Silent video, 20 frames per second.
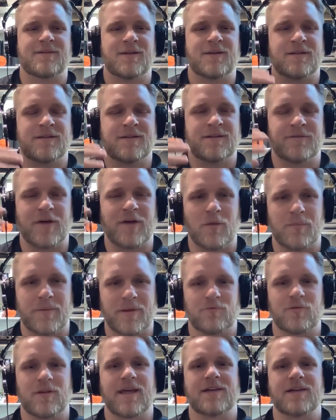the
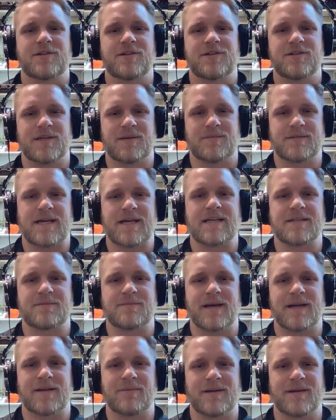developing relationships
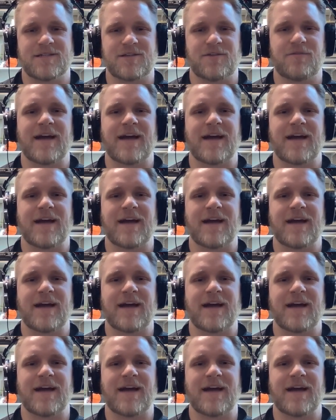aspect because